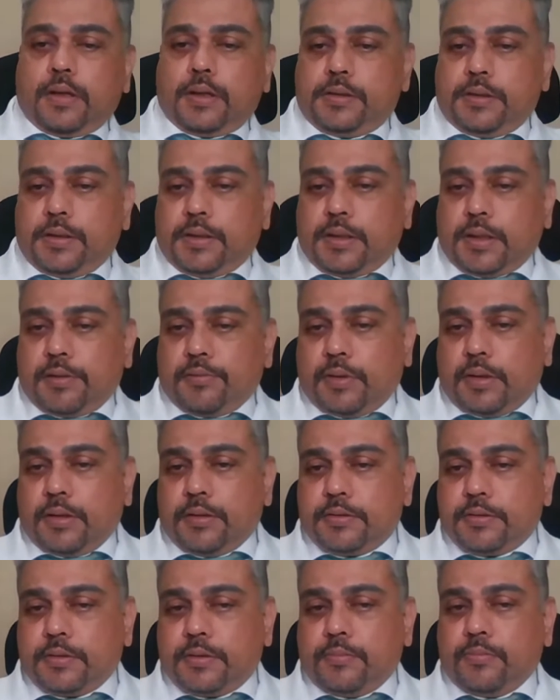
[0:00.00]
I think I've
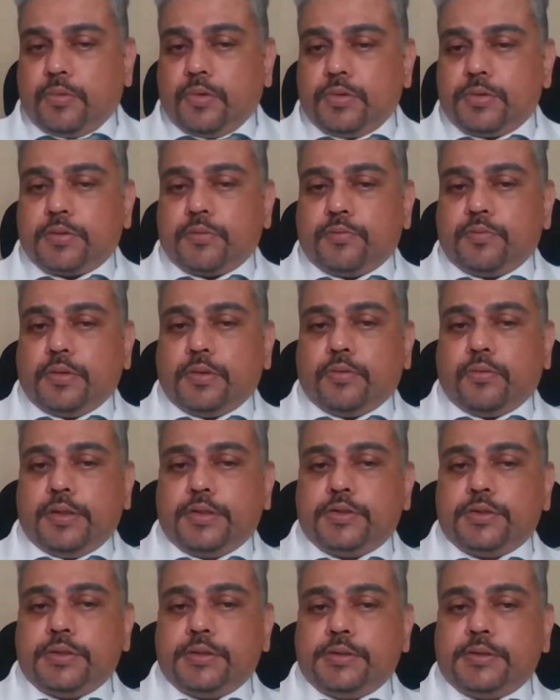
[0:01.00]
answered most of the
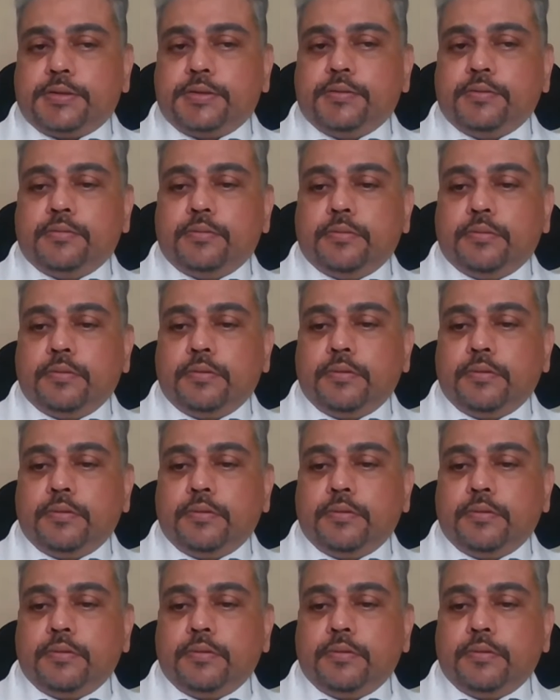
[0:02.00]
questions.